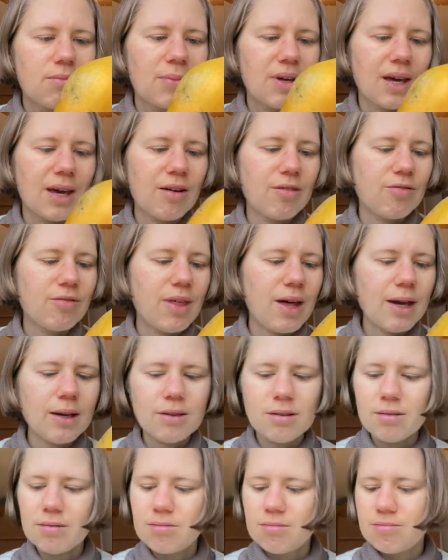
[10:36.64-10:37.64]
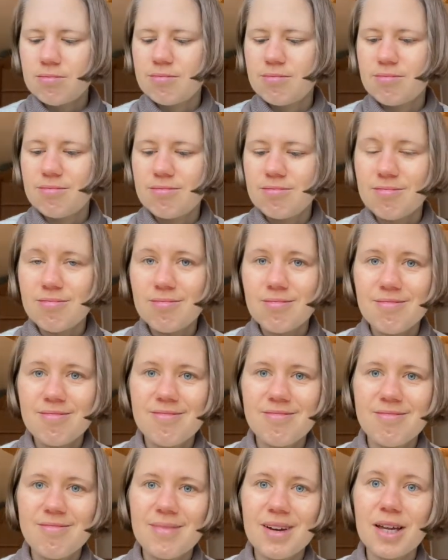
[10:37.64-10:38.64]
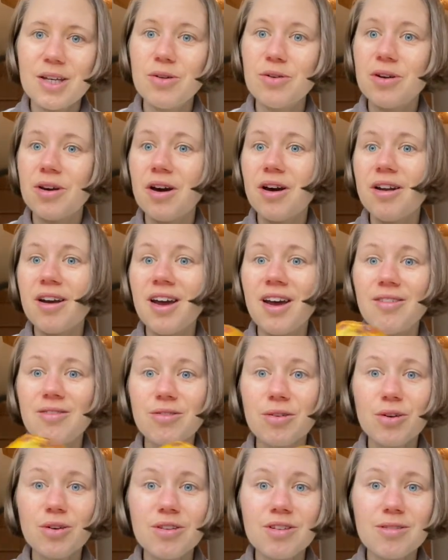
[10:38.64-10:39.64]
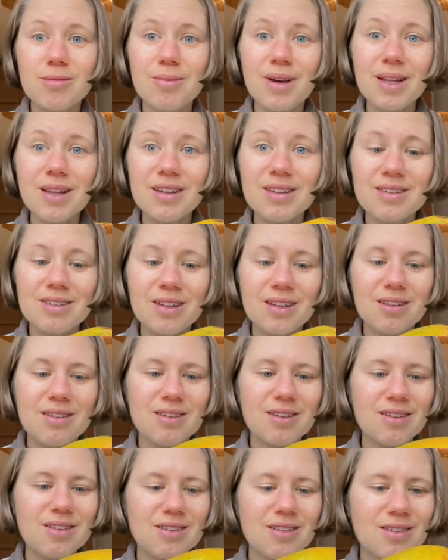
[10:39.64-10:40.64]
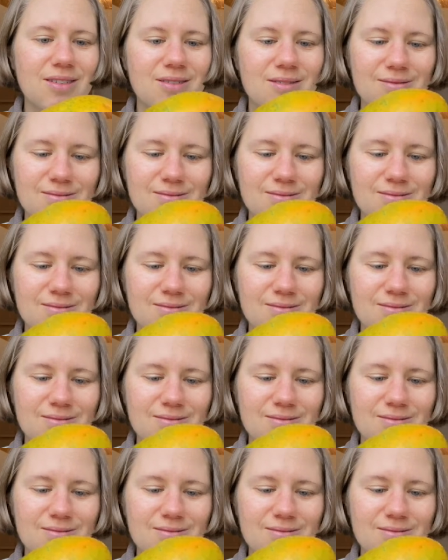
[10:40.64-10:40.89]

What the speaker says: have that, and you gotta have good smelling senses.